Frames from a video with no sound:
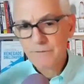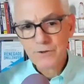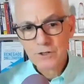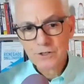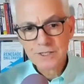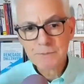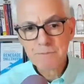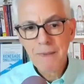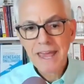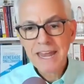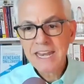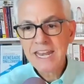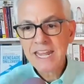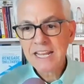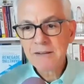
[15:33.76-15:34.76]
If your
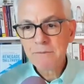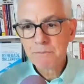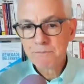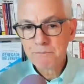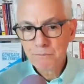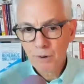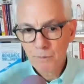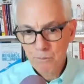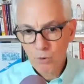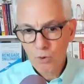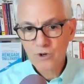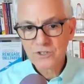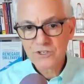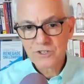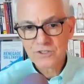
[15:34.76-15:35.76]
spending
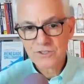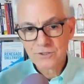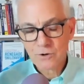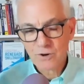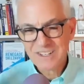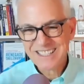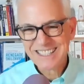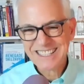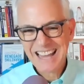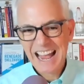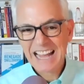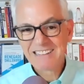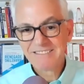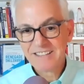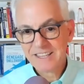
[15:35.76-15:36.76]
proportions are
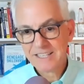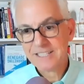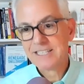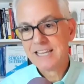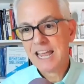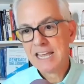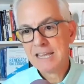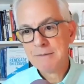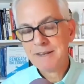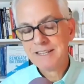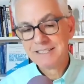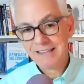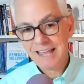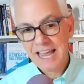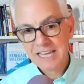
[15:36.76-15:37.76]
exactly the same
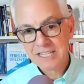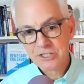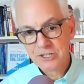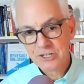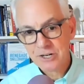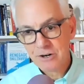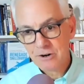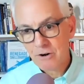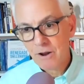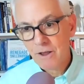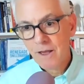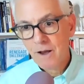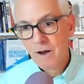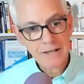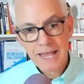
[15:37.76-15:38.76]
as last year,
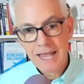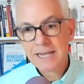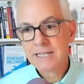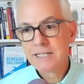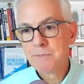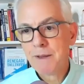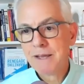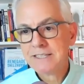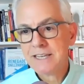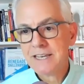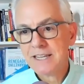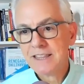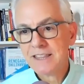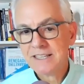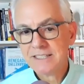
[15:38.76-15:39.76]
you can't expect
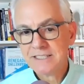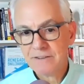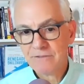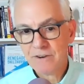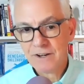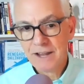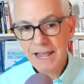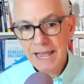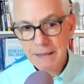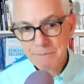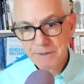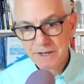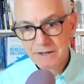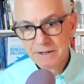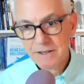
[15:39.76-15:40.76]
anything different to
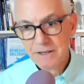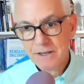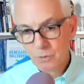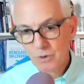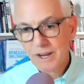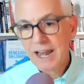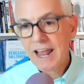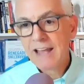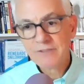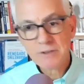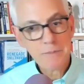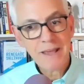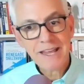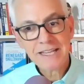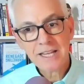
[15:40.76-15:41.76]
happen. So we're going to have
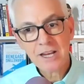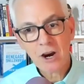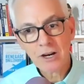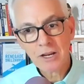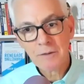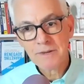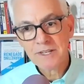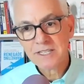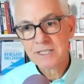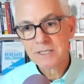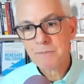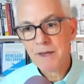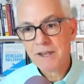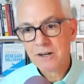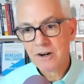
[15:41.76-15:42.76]
to make the argument to
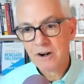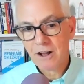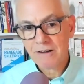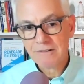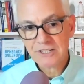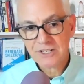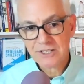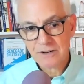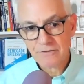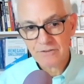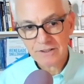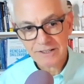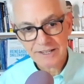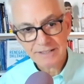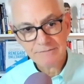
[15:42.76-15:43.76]
spend our dollars
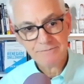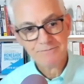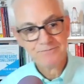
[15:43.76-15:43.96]
differently.